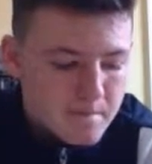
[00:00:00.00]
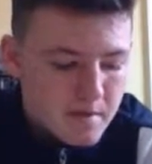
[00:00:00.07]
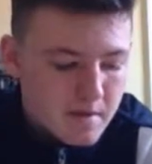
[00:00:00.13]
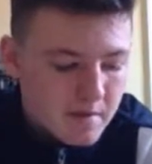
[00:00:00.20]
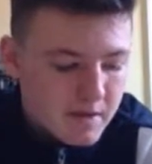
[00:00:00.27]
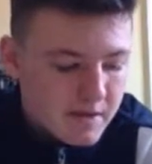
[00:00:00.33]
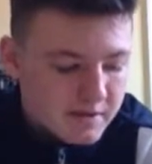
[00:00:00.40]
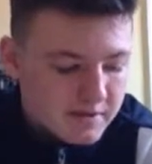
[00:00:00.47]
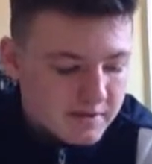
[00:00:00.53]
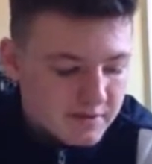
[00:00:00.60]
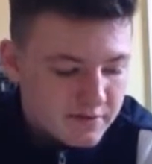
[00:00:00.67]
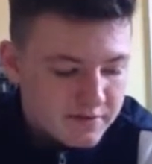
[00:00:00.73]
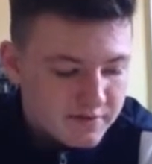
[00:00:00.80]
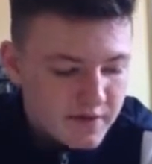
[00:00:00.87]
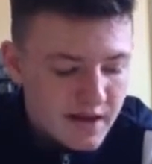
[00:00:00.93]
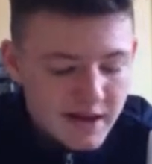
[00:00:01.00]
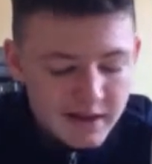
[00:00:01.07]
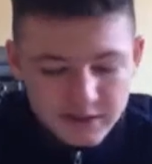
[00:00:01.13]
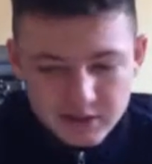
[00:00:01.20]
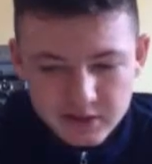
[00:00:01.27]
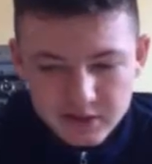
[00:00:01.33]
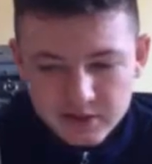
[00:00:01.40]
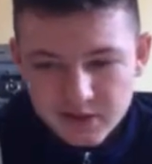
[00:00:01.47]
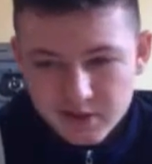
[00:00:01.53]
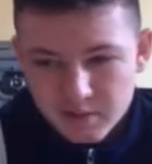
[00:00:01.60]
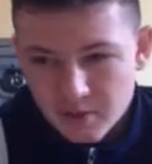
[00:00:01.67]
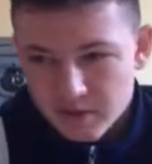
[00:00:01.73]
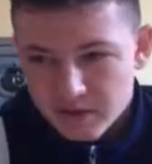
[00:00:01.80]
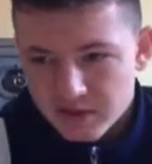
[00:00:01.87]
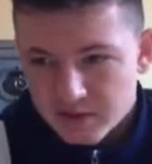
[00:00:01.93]
amount of attitude that they
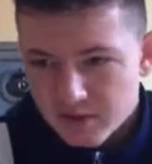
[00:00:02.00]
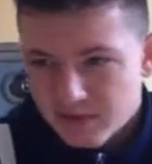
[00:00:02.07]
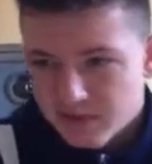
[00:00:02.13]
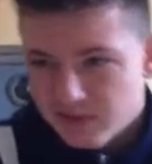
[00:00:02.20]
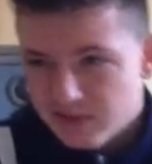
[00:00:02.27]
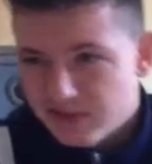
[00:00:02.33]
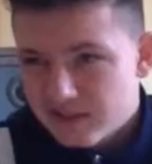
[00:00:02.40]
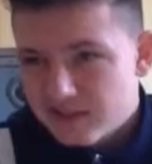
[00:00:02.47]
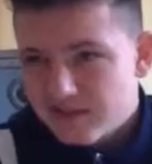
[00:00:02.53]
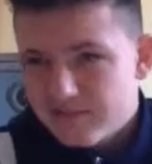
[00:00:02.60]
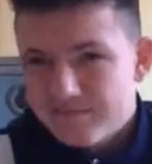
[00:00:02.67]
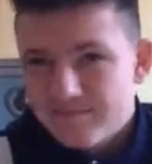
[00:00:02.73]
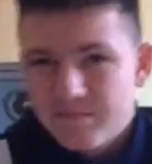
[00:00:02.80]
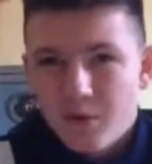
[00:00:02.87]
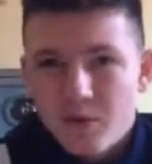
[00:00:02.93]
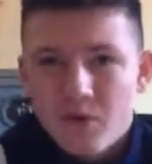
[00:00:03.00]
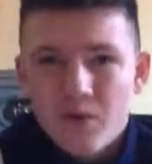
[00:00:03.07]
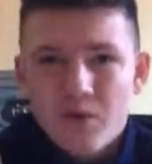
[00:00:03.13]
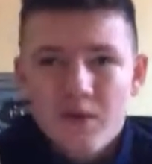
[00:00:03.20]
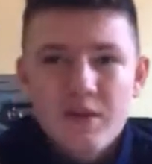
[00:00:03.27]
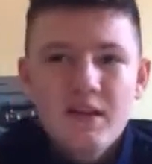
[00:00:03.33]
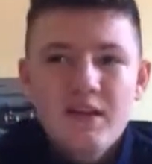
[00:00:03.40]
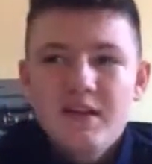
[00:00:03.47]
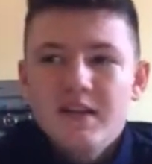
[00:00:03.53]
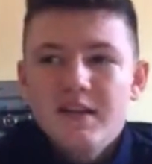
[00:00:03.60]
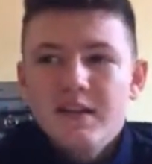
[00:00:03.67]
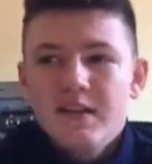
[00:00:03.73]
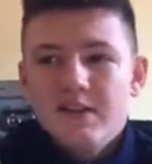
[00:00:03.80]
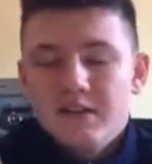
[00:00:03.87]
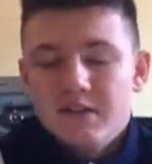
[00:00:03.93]
put into it was poor
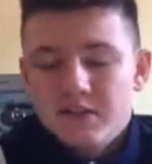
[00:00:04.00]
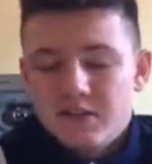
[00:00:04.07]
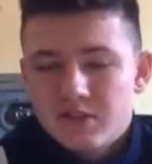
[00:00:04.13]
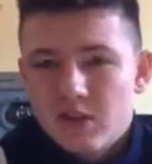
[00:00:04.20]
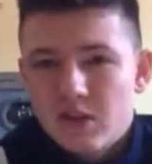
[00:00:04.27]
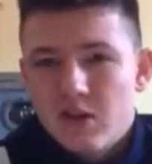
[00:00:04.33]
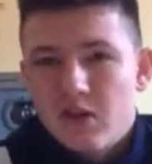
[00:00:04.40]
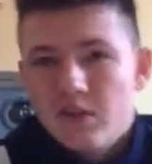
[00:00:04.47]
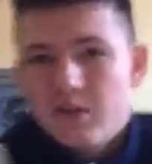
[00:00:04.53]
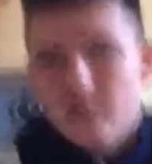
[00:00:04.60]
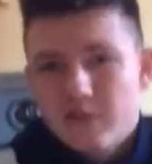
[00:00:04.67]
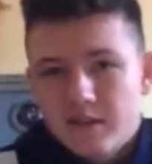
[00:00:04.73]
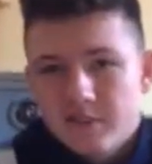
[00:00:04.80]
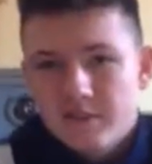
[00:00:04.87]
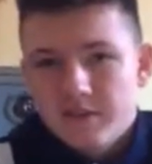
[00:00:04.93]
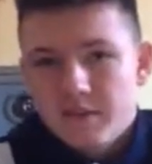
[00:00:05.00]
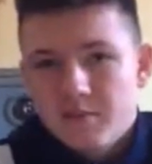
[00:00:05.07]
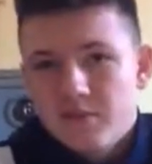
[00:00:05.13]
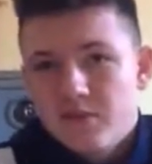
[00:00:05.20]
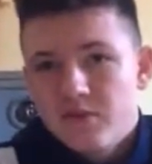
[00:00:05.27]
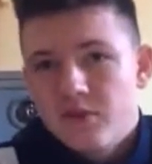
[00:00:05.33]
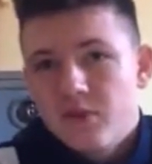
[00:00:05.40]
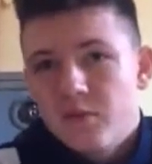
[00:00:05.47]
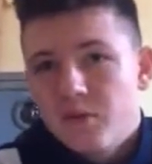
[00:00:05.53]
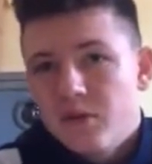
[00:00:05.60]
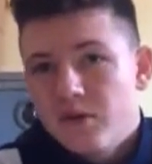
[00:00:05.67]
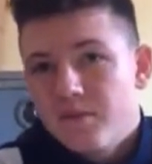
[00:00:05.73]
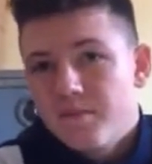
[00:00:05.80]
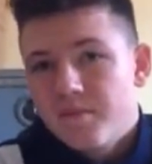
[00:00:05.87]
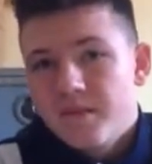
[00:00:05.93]
at the start, as I said before,
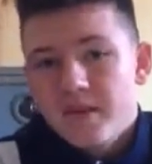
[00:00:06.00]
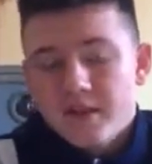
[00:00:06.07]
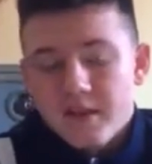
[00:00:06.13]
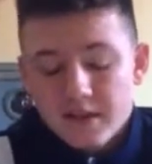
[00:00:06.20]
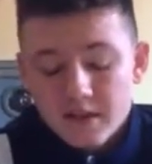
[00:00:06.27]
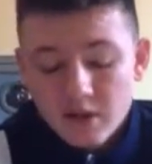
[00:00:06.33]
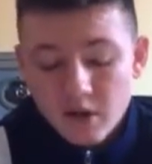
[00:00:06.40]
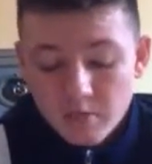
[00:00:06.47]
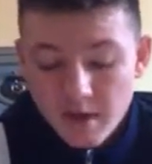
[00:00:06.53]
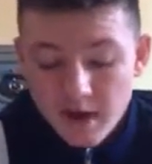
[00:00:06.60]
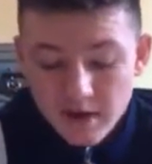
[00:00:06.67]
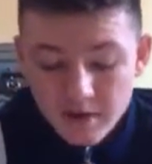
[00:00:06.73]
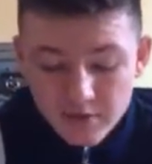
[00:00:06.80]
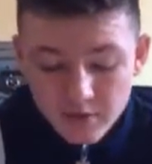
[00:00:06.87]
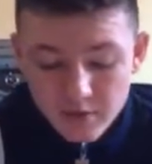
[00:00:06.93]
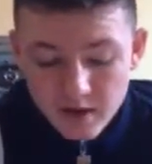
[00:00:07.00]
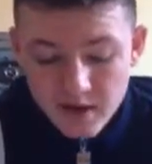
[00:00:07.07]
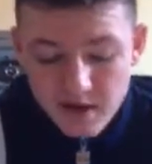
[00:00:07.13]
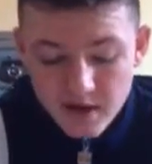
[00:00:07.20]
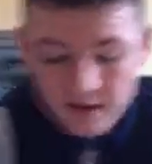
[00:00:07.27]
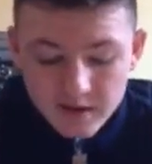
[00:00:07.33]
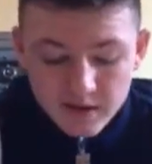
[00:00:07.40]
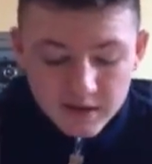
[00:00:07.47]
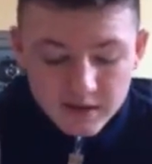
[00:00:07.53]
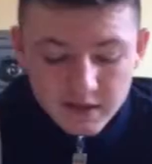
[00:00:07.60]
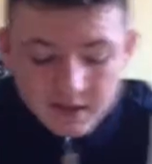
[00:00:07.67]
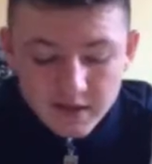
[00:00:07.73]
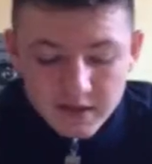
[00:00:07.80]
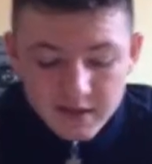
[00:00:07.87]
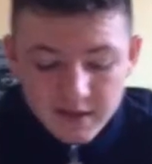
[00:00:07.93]
but it got better throughout.
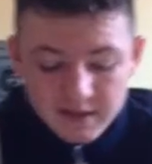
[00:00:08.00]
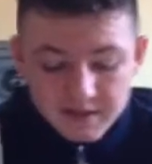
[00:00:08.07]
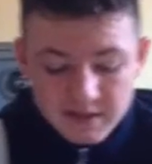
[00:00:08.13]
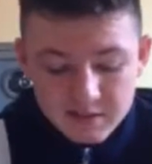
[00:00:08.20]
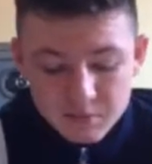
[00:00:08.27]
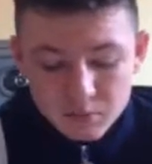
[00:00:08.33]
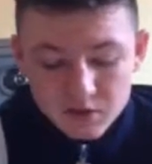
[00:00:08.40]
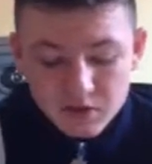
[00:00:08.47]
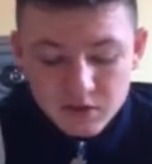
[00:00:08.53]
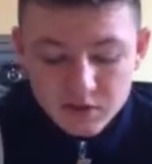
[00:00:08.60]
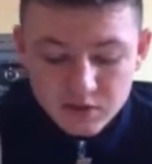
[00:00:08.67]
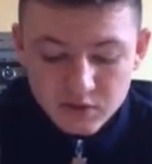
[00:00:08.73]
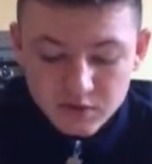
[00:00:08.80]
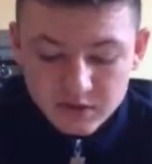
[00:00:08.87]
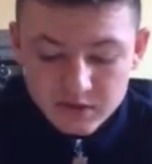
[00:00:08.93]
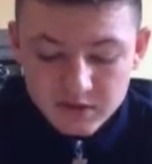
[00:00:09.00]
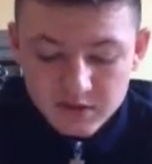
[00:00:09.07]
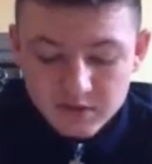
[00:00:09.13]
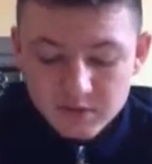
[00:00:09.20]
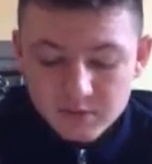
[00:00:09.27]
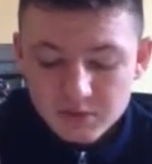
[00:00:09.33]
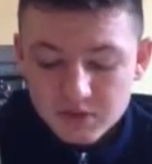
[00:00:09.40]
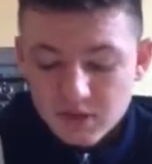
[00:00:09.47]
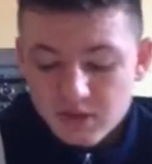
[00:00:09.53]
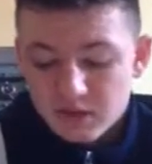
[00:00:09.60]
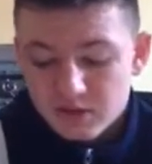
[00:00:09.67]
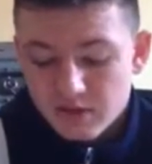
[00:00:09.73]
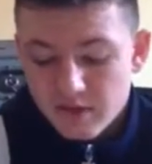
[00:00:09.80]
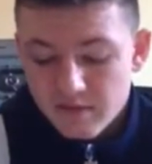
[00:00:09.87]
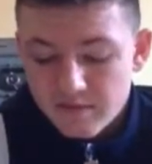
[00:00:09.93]
Next is the muscular endurance and muscular
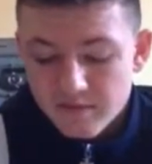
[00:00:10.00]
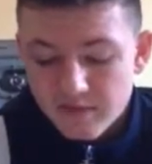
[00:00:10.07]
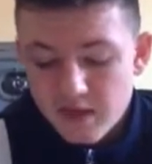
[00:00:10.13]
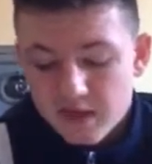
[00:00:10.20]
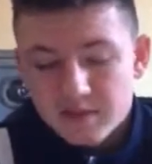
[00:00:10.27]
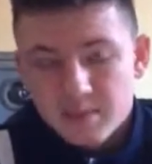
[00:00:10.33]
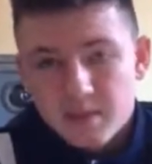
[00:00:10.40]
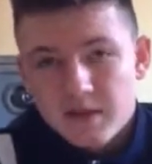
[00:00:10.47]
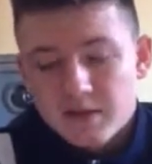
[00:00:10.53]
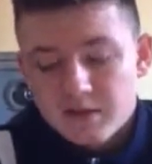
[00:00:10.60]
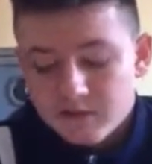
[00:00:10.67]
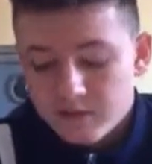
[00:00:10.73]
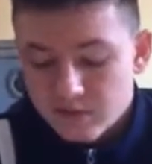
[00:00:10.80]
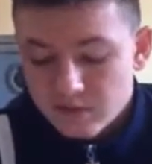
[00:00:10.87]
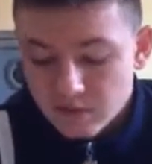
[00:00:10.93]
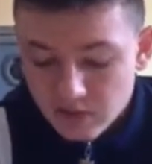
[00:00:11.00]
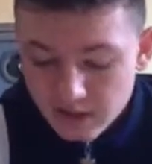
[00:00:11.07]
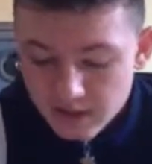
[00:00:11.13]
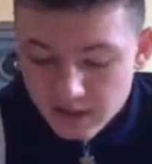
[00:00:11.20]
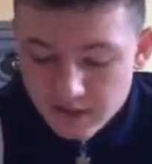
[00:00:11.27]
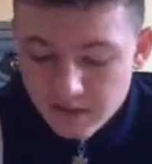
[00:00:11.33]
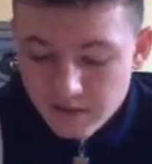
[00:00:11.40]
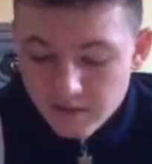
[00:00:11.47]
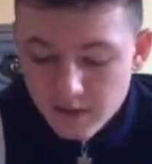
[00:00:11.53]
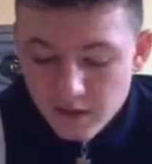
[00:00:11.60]
strength aspects of the training.